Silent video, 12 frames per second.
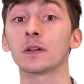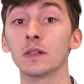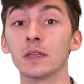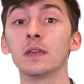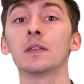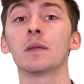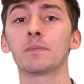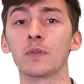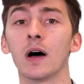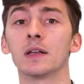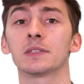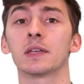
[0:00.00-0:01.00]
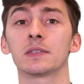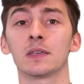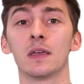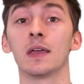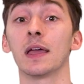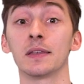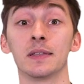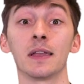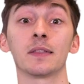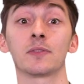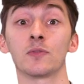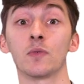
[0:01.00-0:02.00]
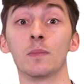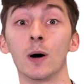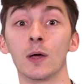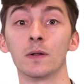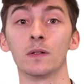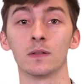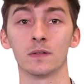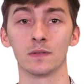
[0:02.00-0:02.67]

clean and process and get it through a model.